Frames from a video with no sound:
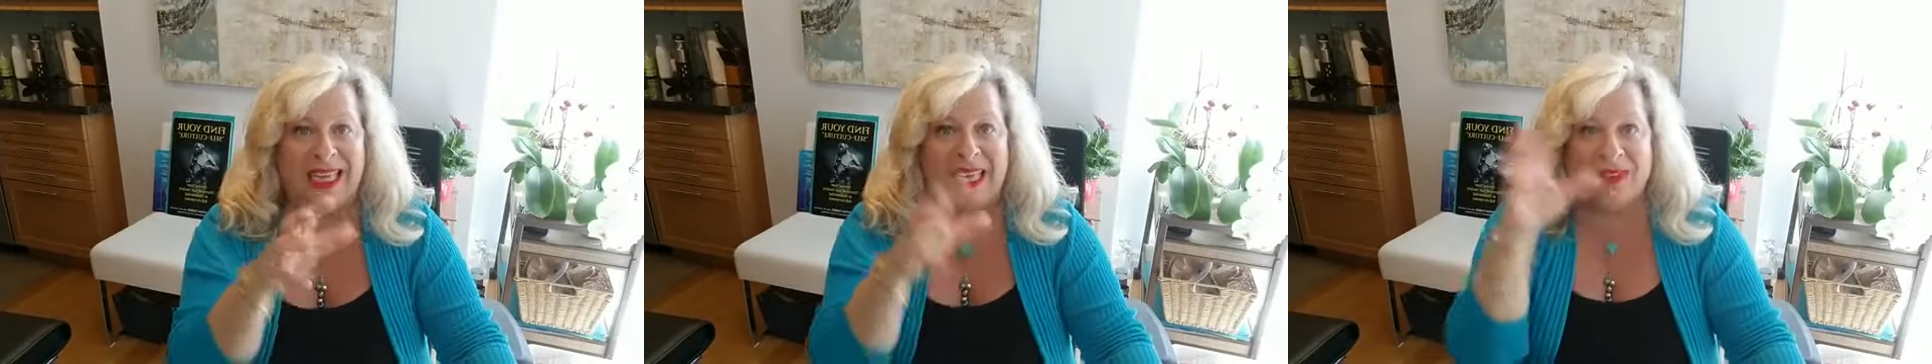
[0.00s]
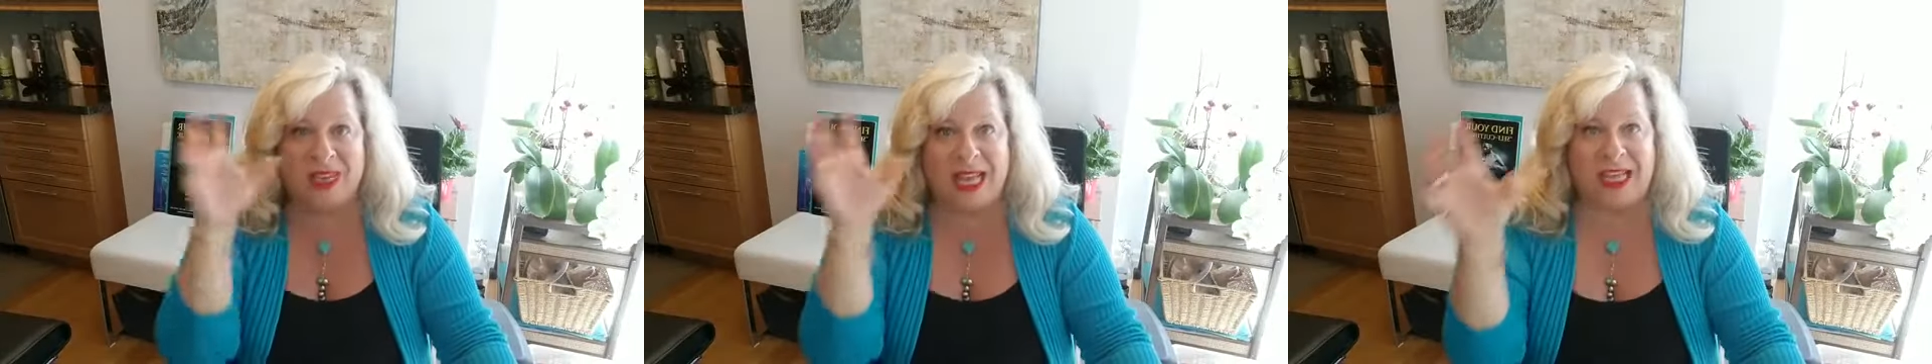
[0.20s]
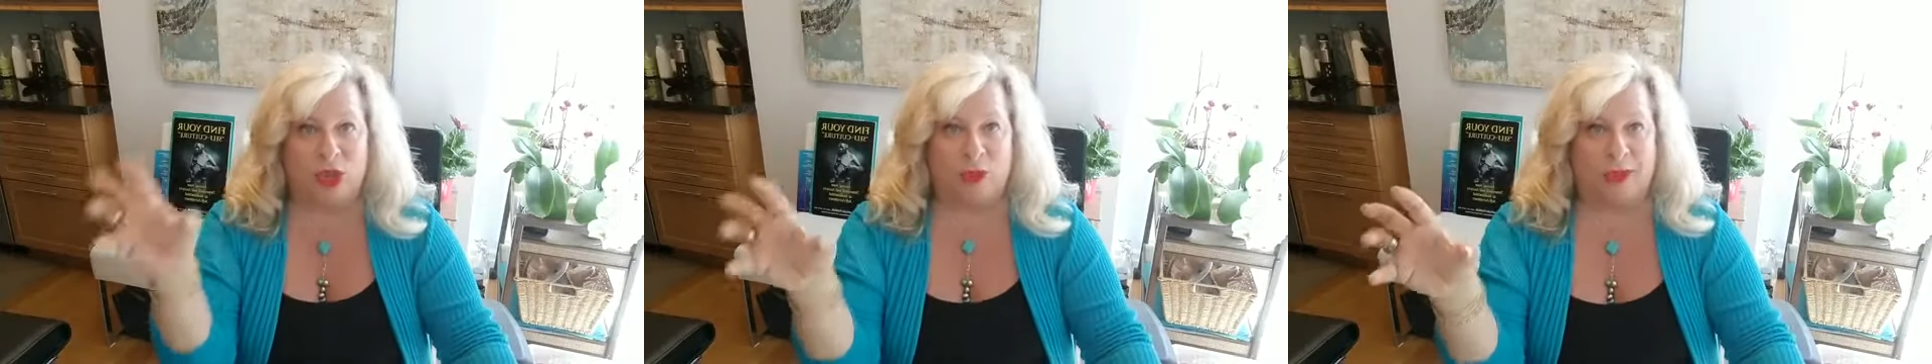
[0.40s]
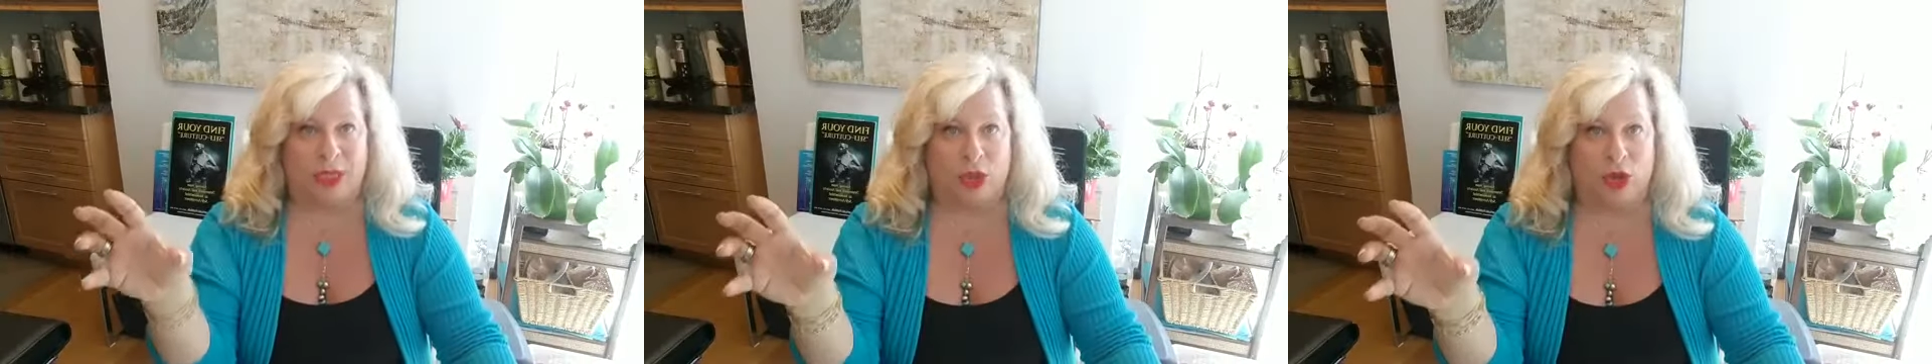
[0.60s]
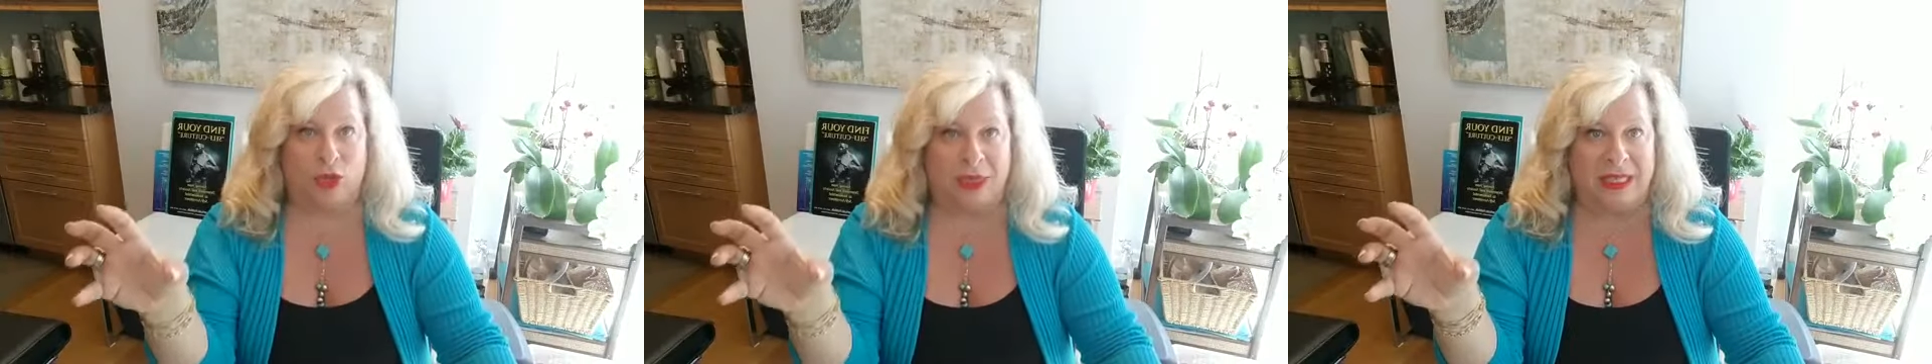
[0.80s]
even as you're
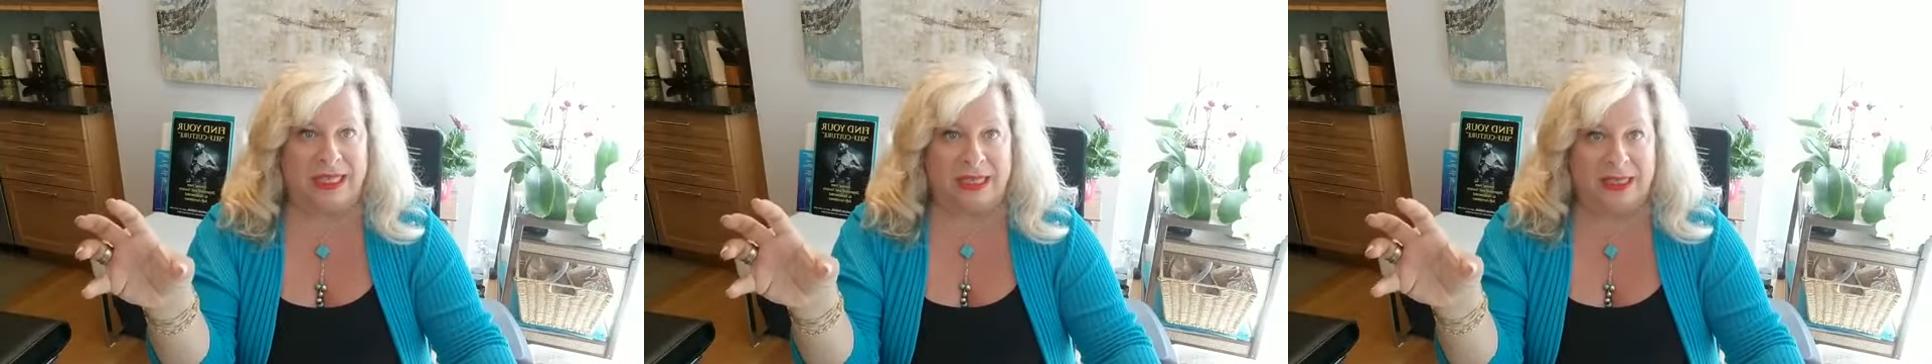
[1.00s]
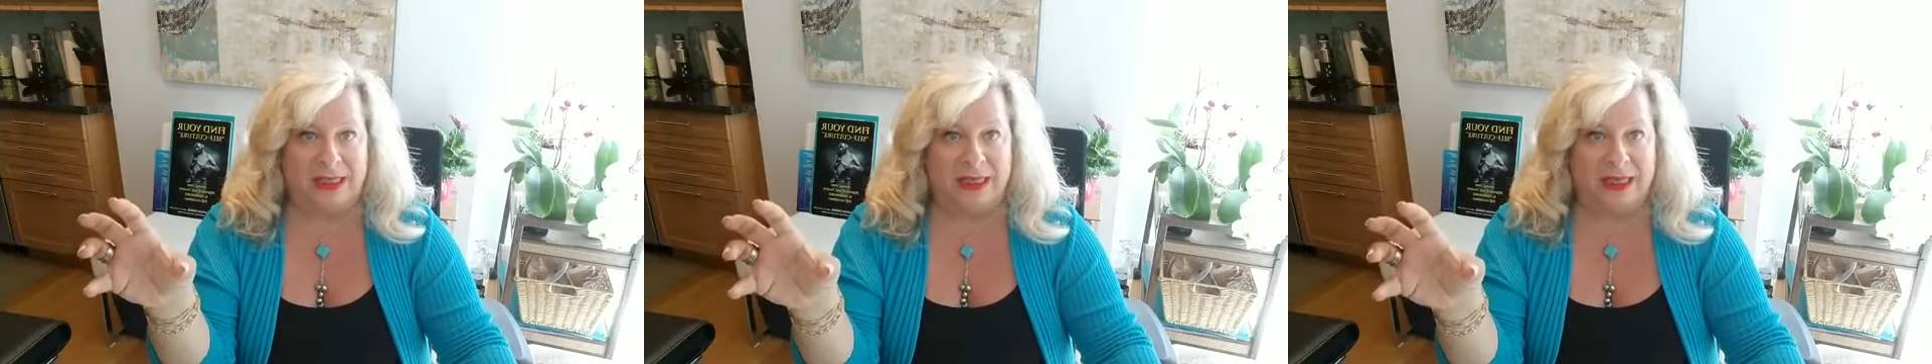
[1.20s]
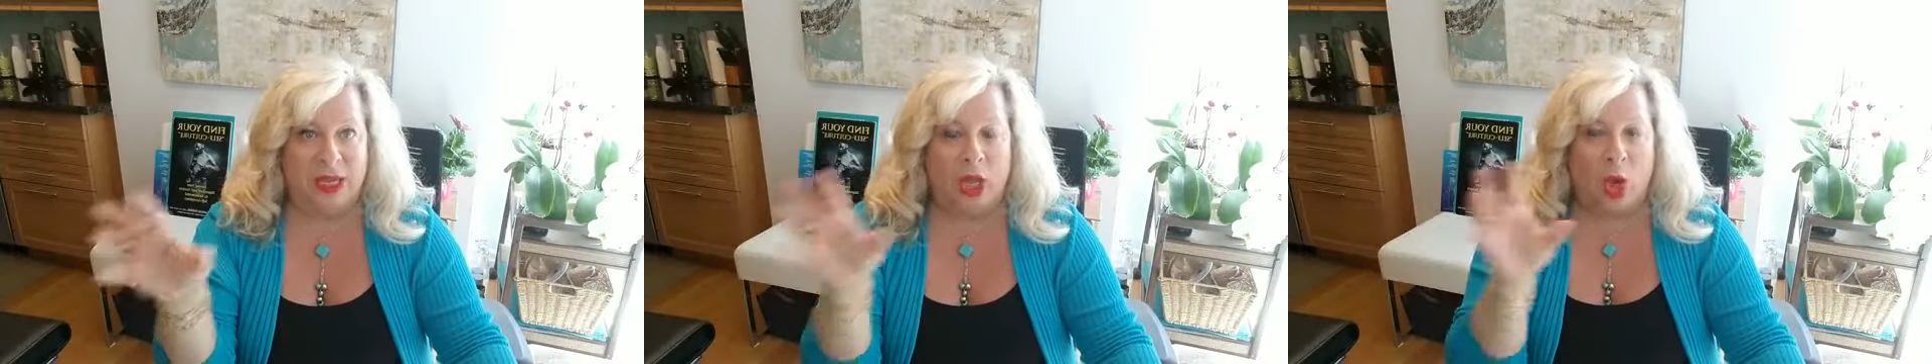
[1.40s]
being treated